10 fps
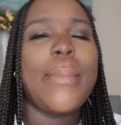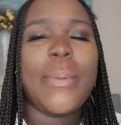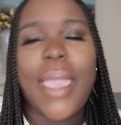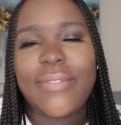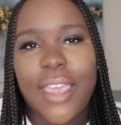
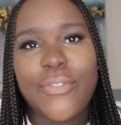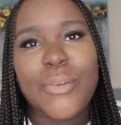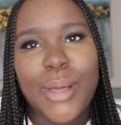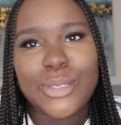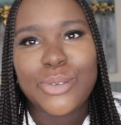Maybe after I
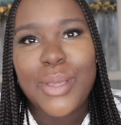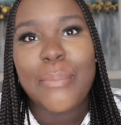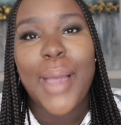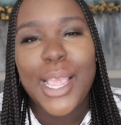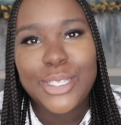film, I'll do
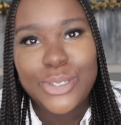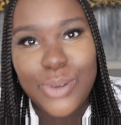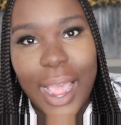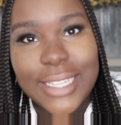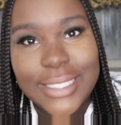it. Mind
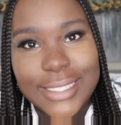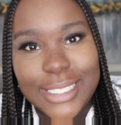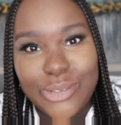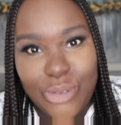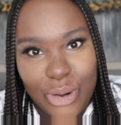you, I did
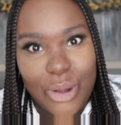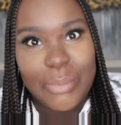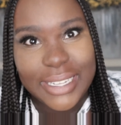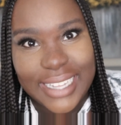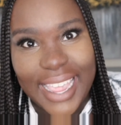this walk
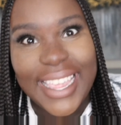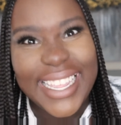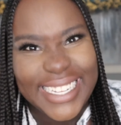on Monday,